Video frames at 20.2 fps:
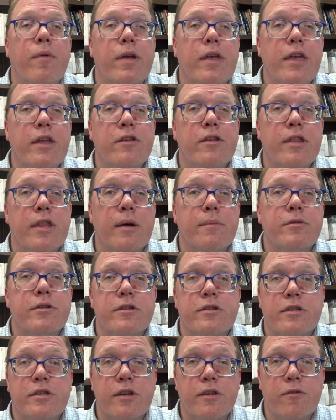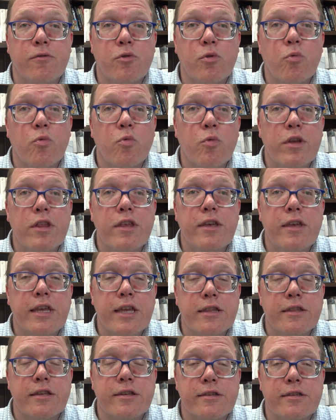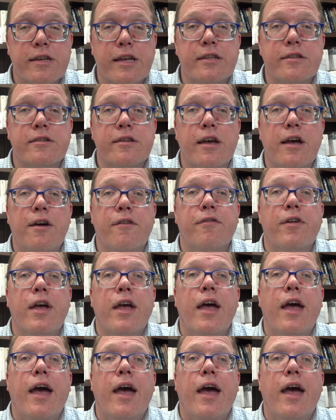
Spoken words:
into them just to really get the sense of